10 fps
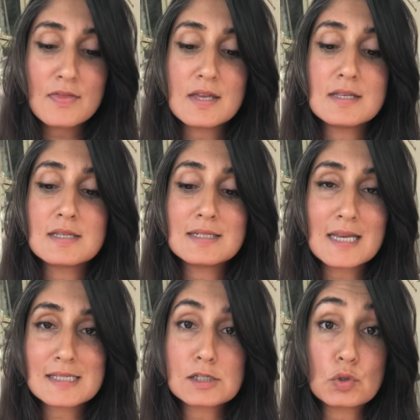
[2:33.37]
These
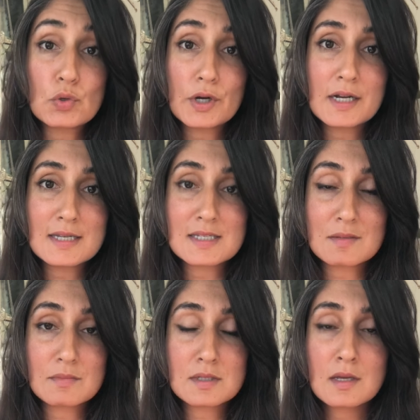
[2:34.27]
intestinal
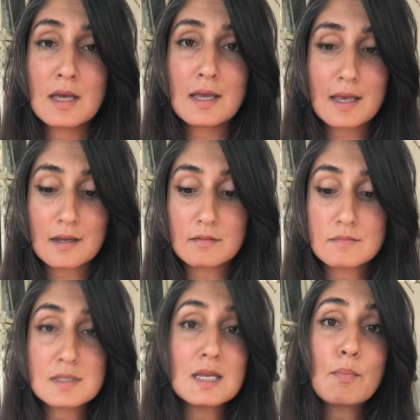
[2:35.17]
organisms
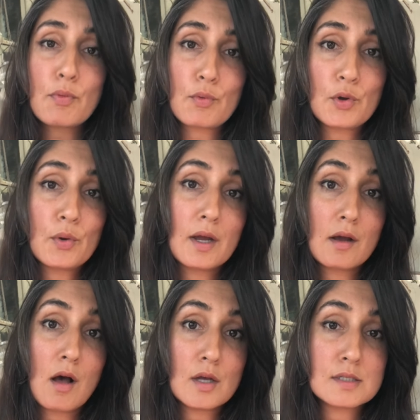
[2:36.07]
can seep through and
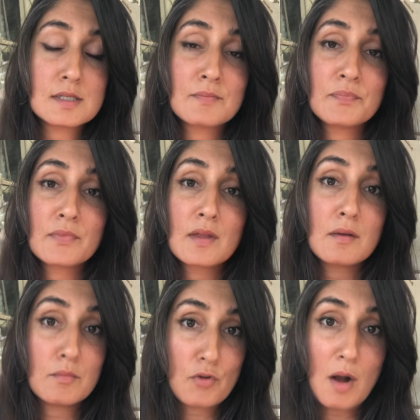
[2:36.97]
cause
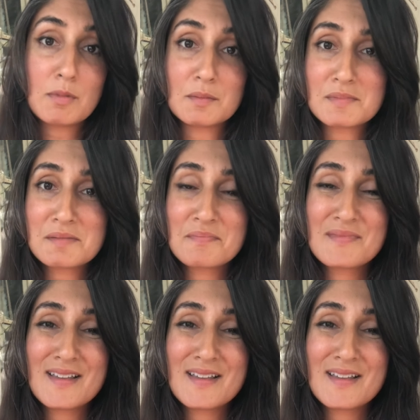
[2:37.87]
problems.